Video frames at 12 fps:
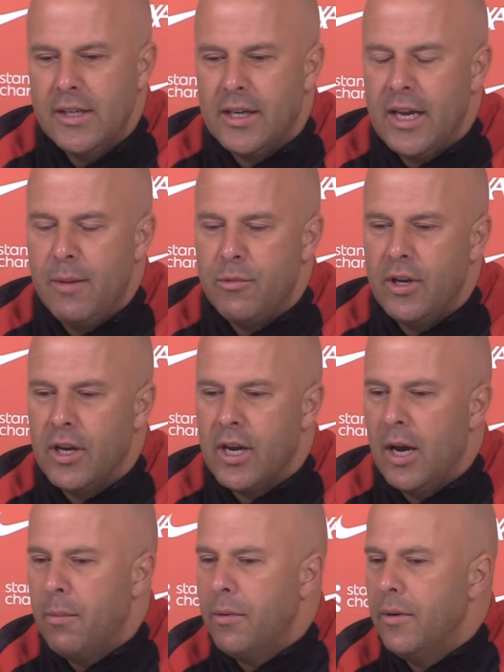games in the
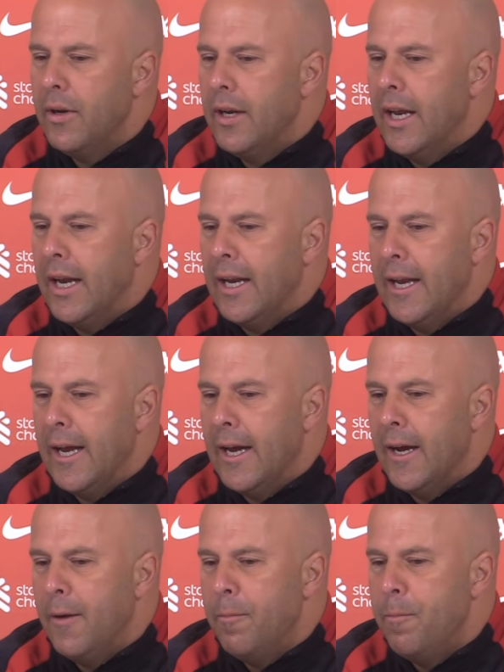cup. Then,
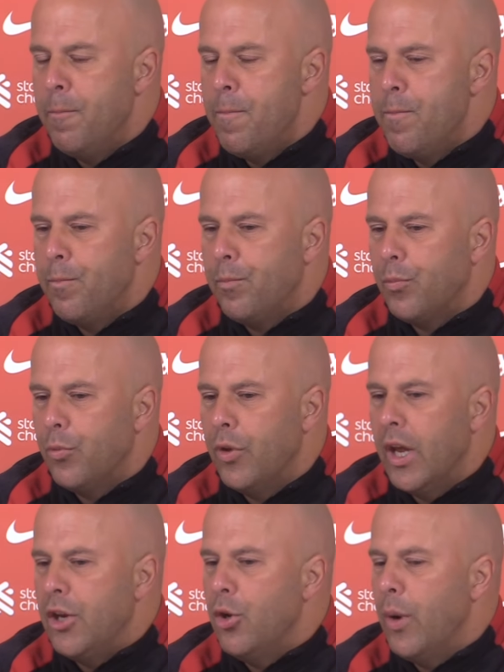um,
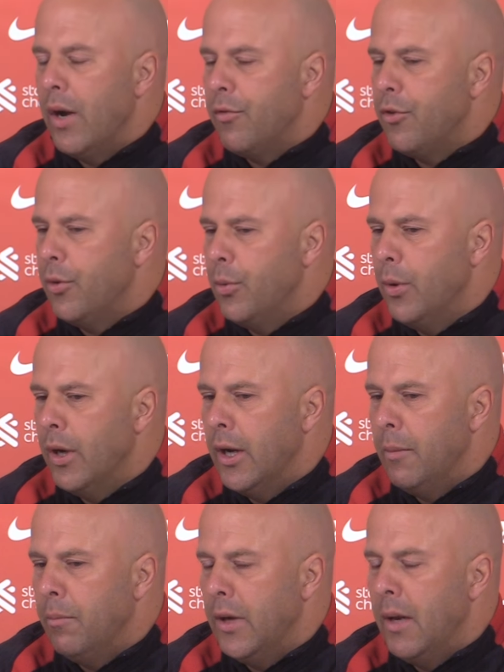then you have to,
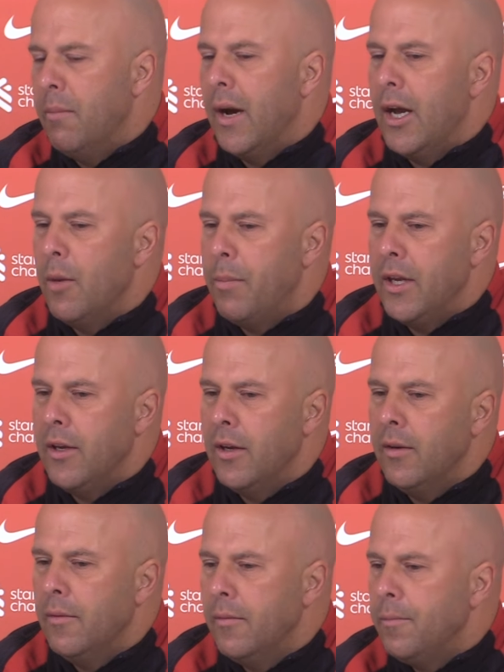um, in my
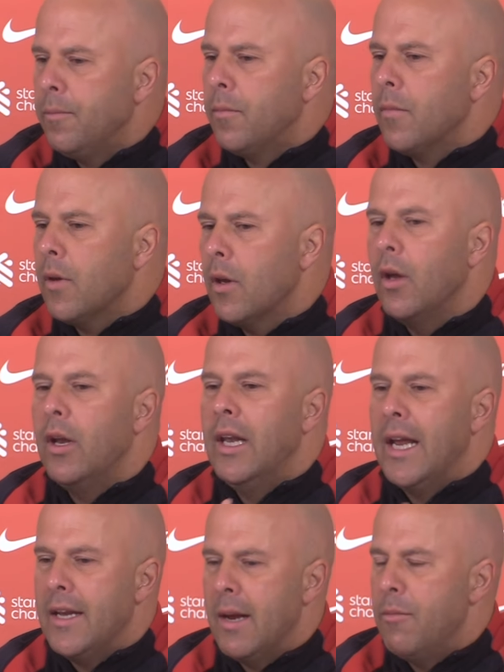opinion,
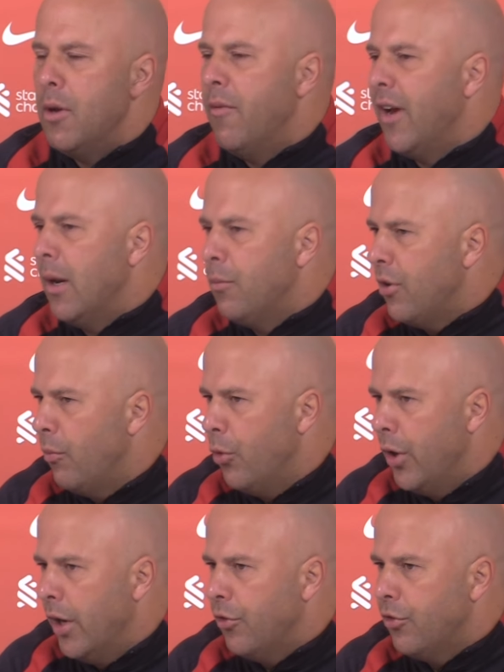let them develop
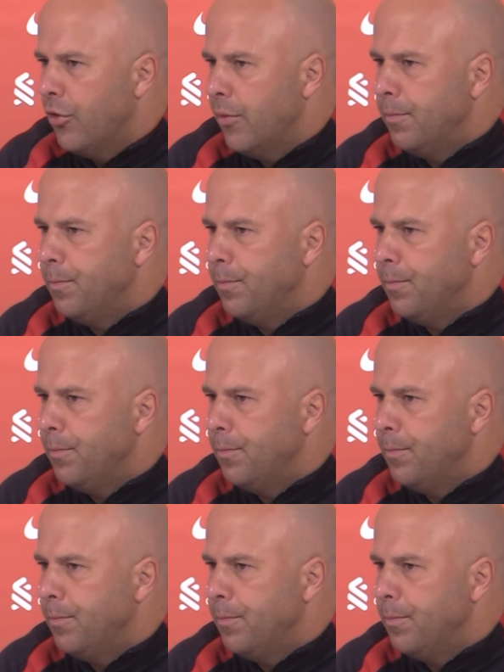somewhere else.